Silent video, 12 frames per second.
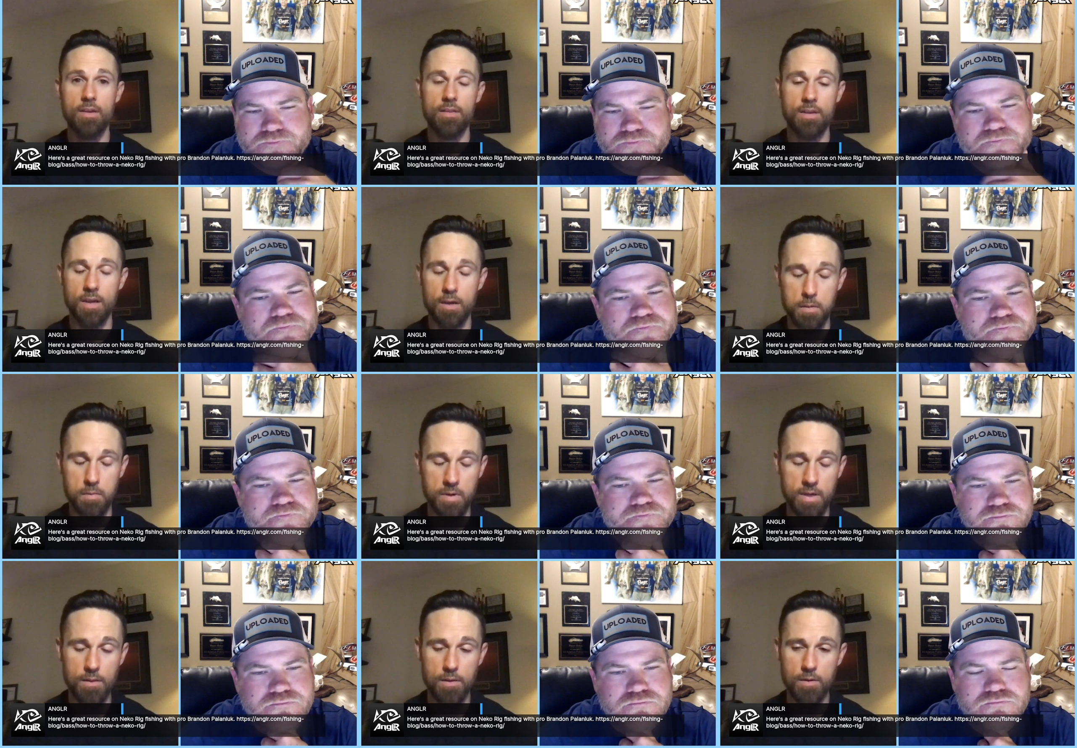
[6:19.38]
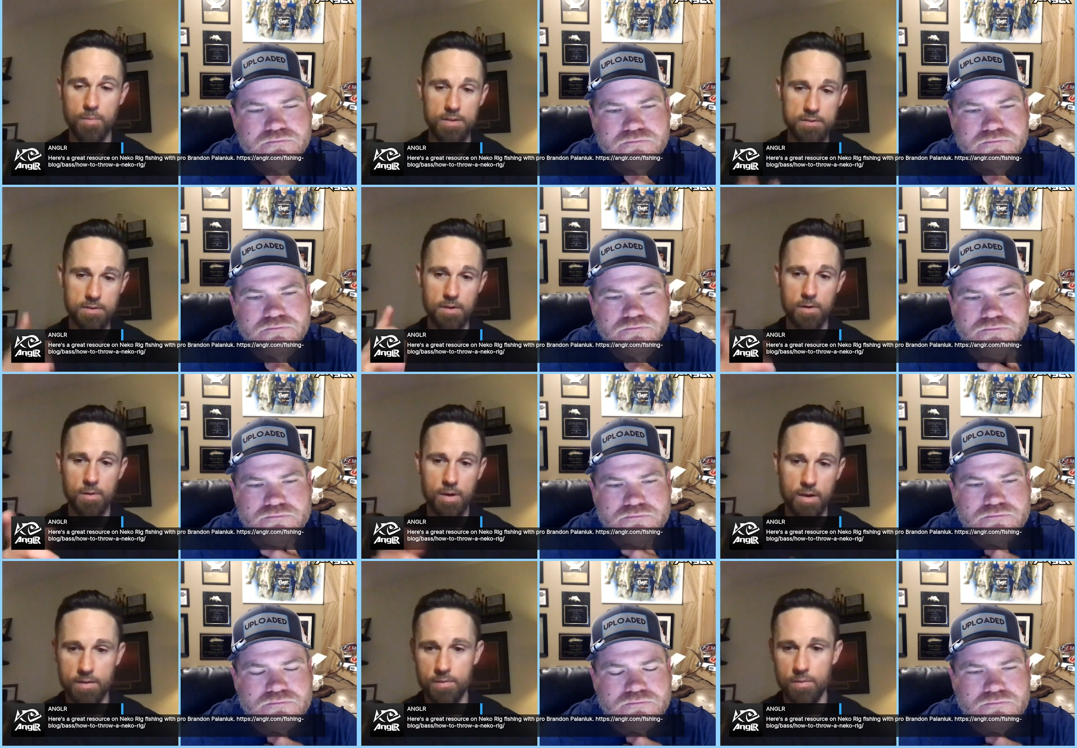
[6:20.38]
Speaker 1: the Neko rig a little bit. So
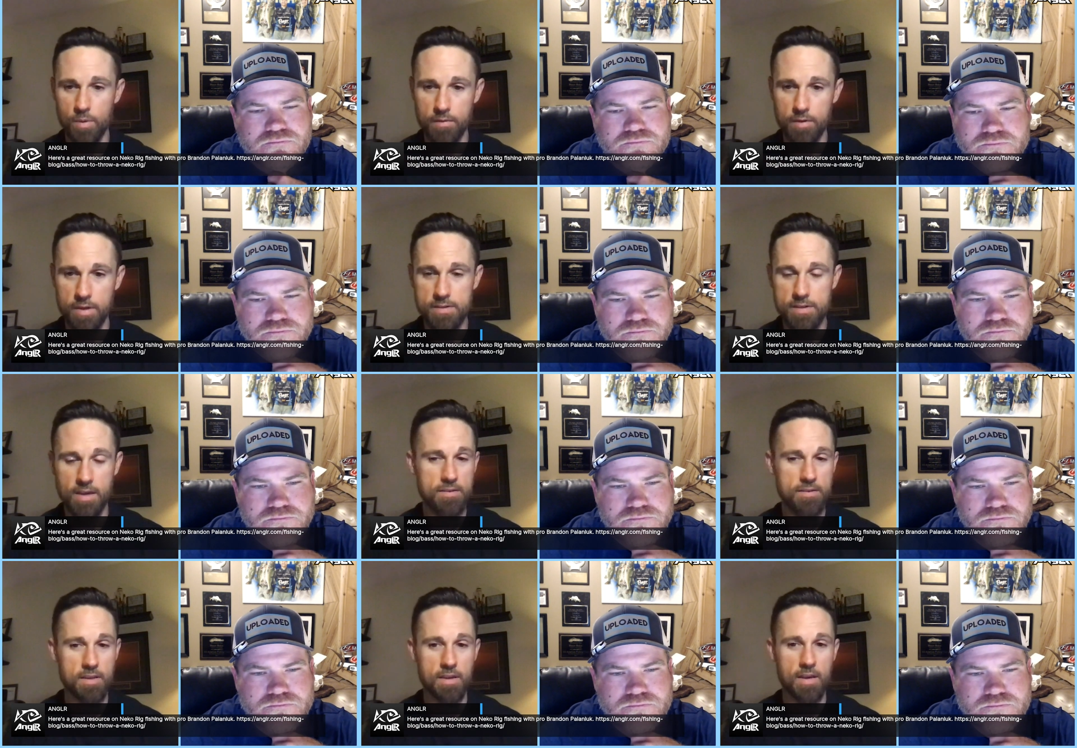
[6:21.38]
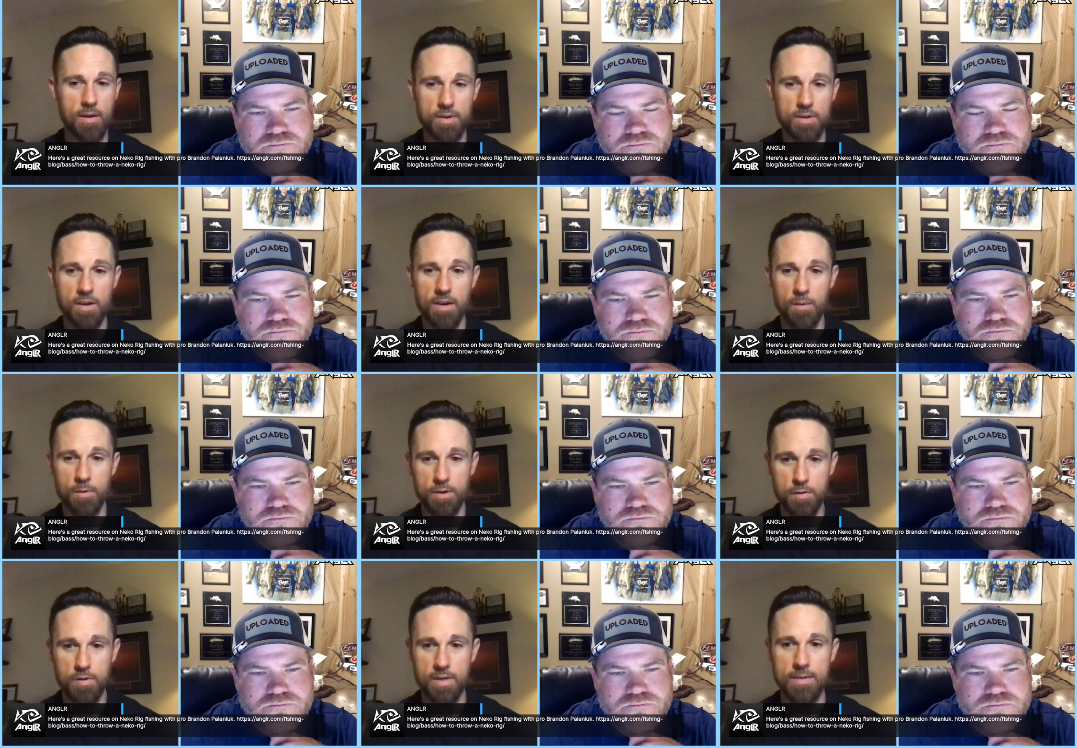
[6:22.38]
uh, whatever he's got to say, I would uh, I would
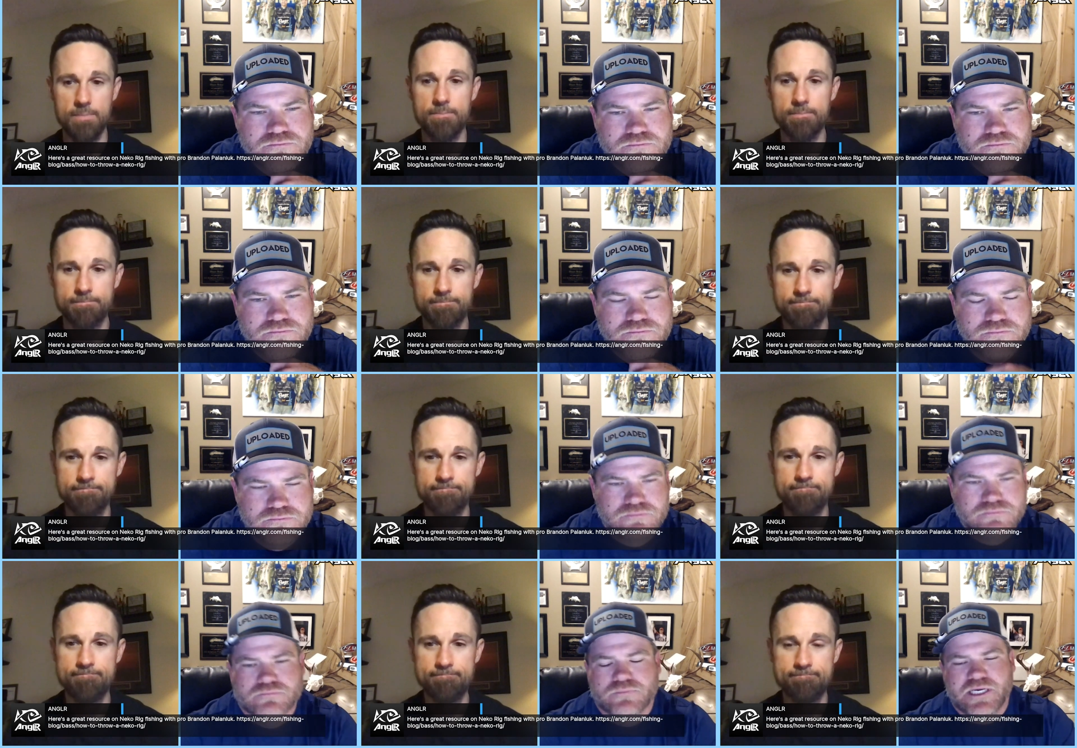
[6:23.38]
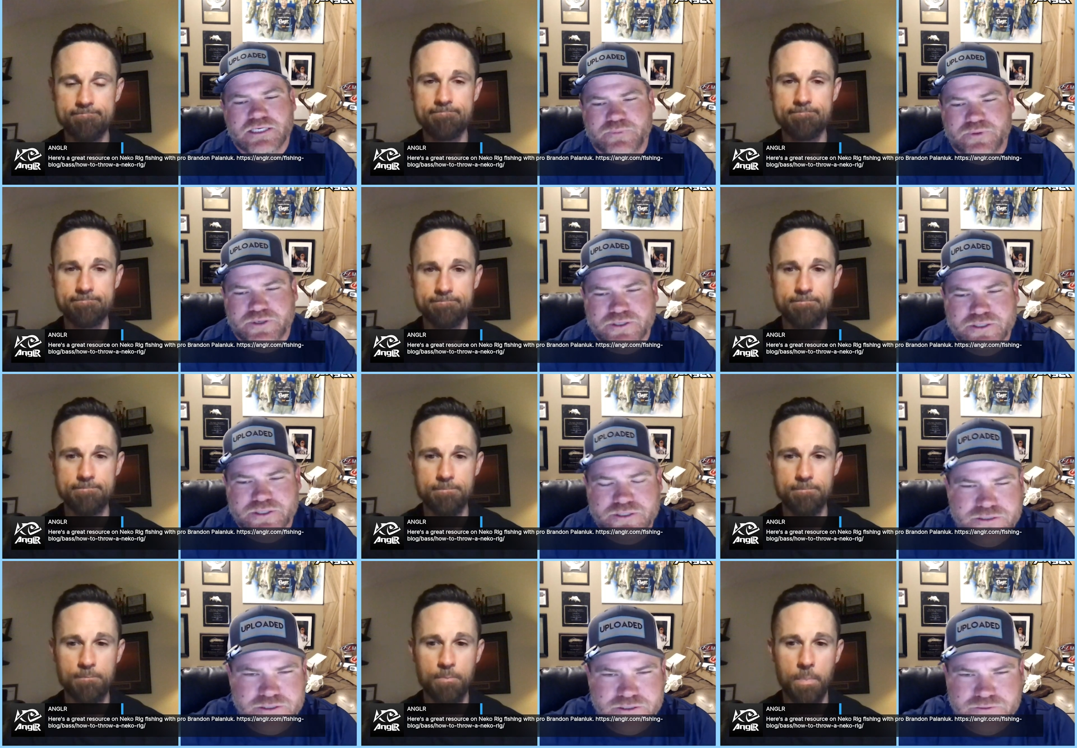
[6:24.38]
agree. Yeah, he's pretty good
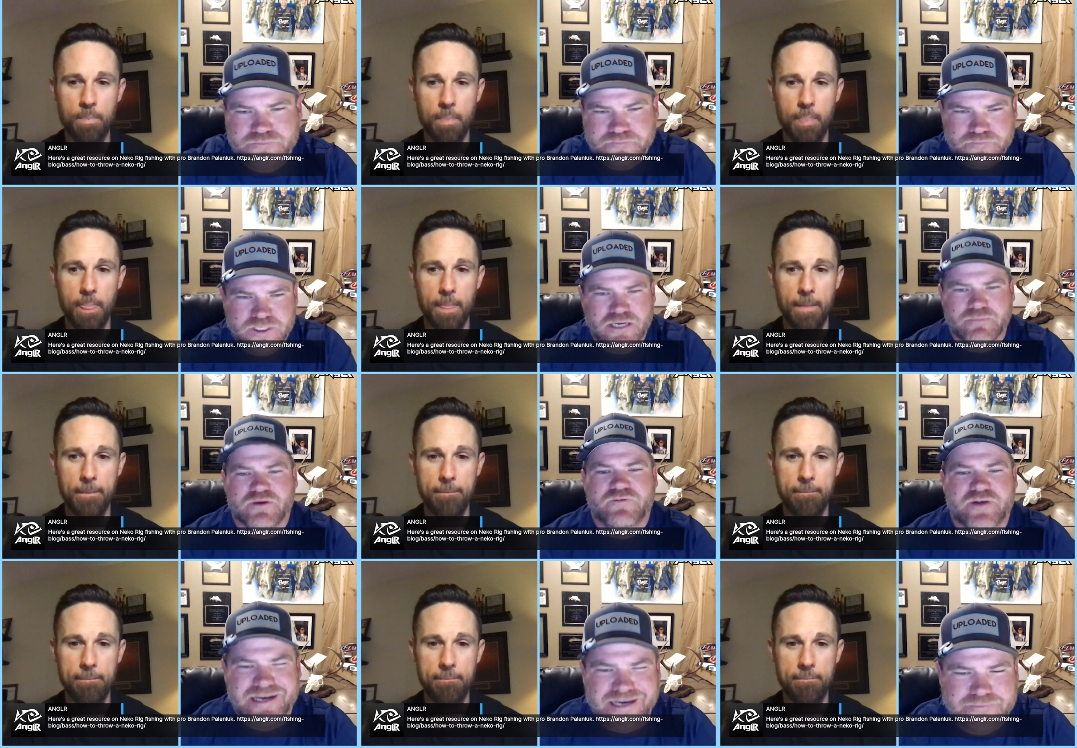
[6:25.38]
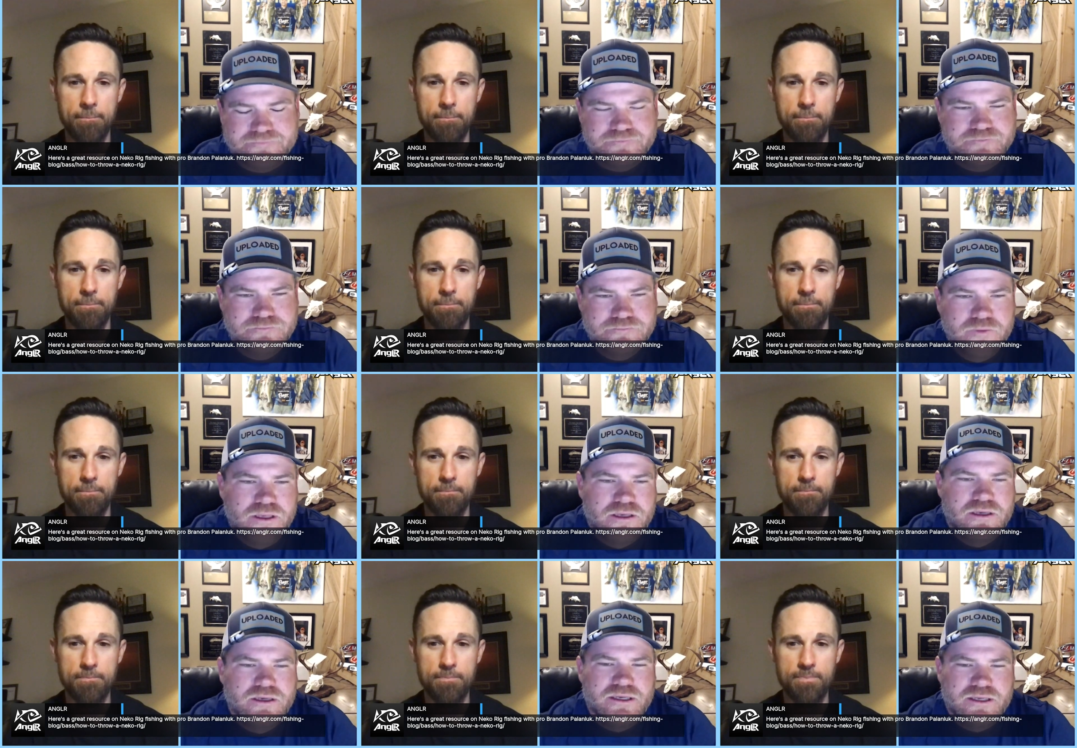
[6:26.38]
Speaker 2: too. Y'all both all both high.
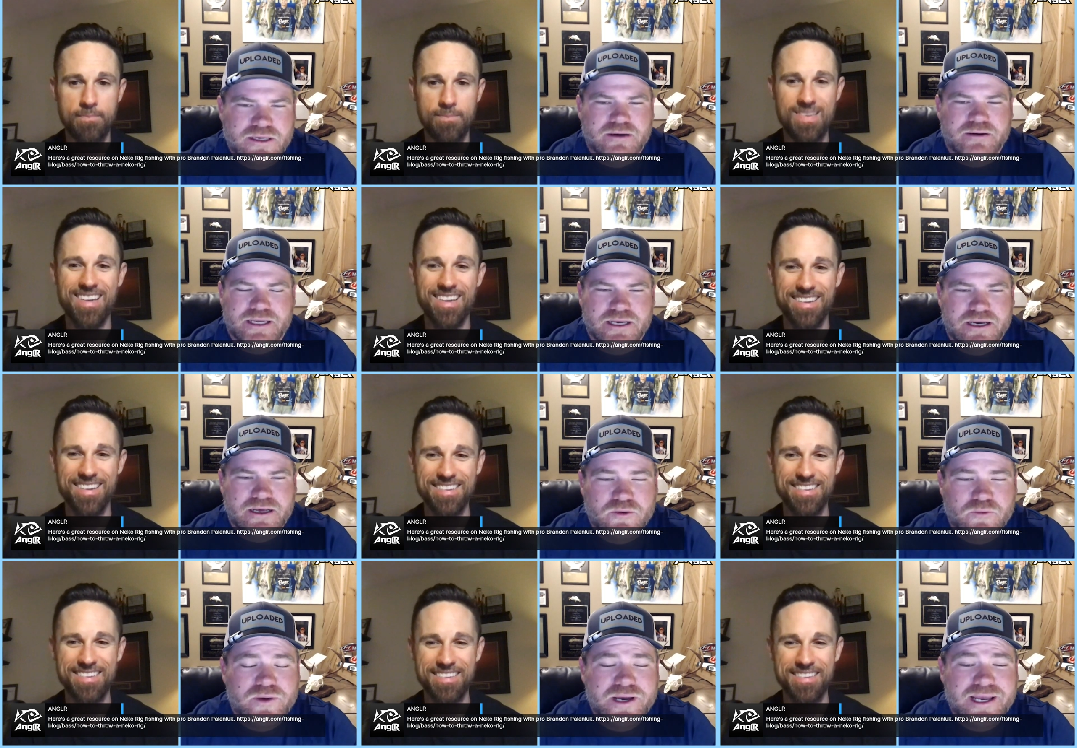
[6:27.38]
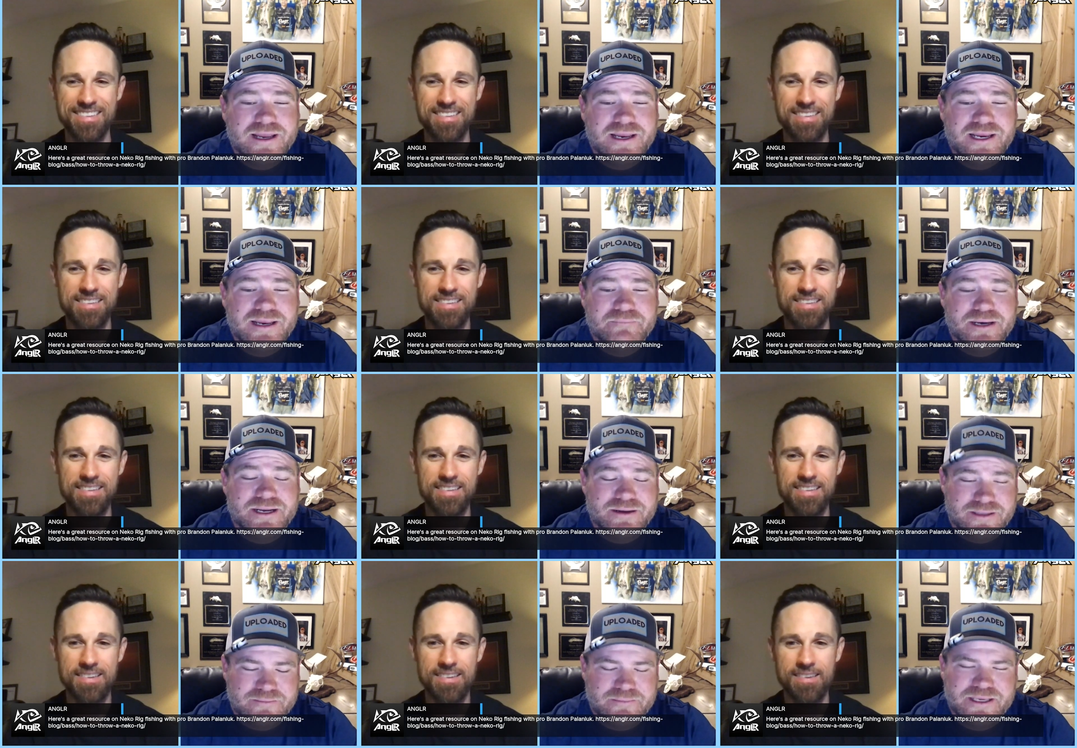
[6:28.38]
Y'all, y'all are way better
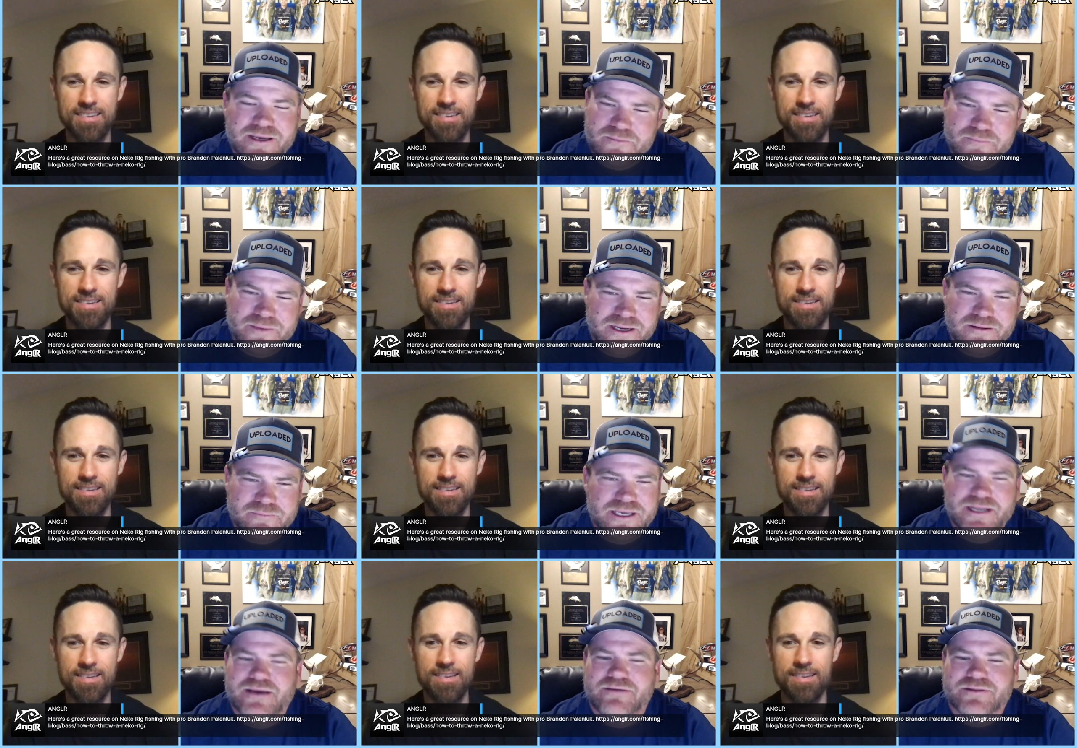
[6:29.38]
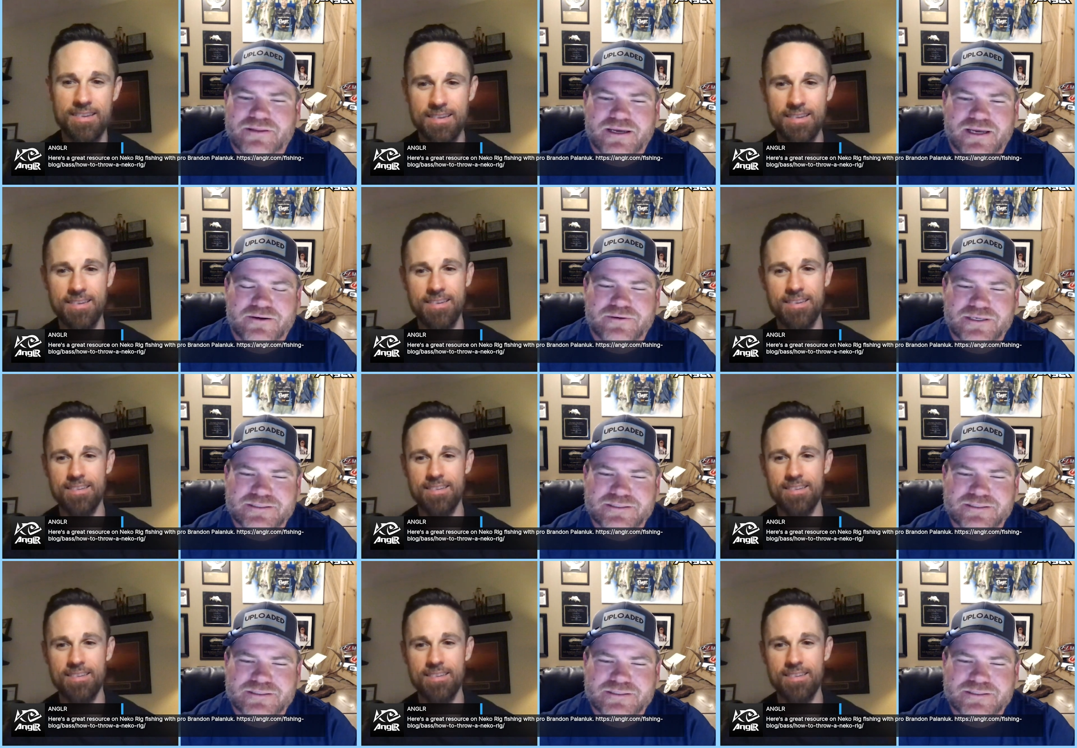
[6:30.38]
than, I mean, y'all are better than me at everything. I'll go ahead